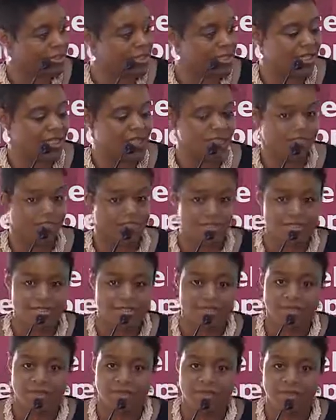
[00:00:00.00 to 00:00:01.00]
to
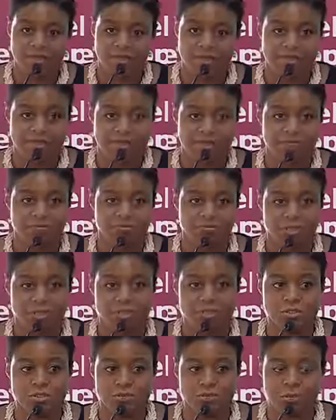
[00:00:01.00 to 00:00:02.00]
invest in the fact that
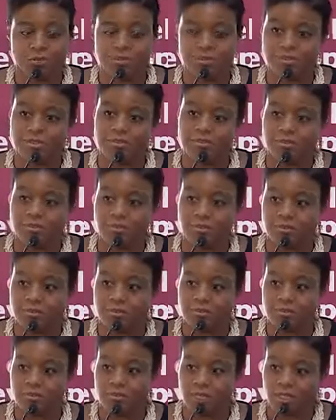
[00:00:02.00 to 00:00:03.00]
most small
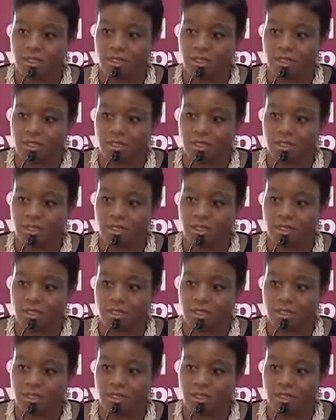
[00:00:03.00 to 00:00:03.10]
businesses